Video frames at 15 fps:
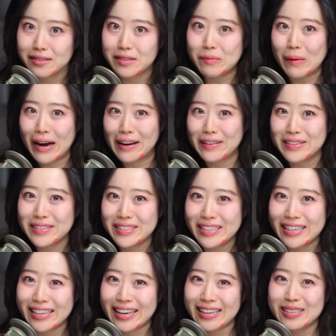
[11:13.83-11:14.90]
smiles.
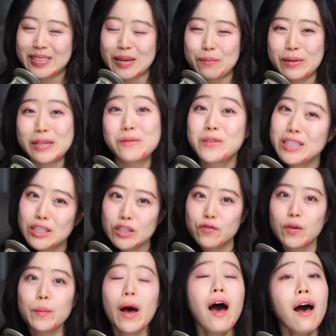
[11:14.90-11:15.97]
He gets up and he reaches
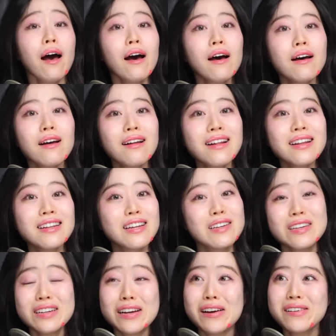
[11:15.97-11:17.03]
for...
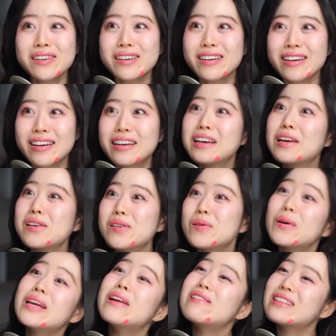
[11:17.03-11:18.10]
No. You
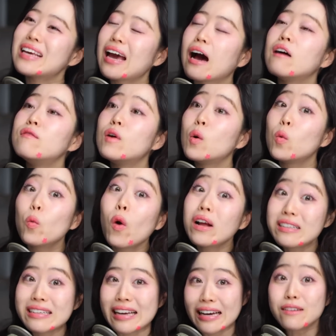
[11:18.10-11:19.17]
can only have
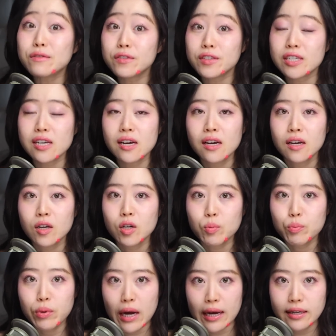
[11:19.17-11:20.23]
one gift.
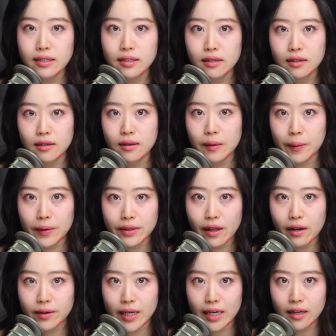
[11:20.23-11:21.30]
Bread or
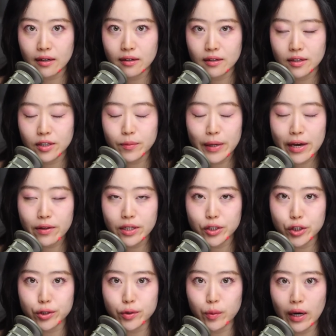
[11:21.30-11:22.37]
lottery. You may only
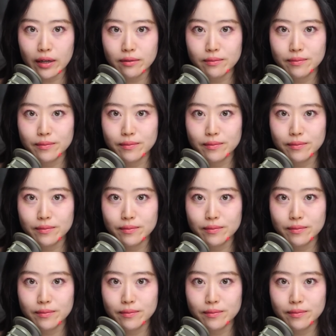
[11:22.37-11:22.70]
choose one.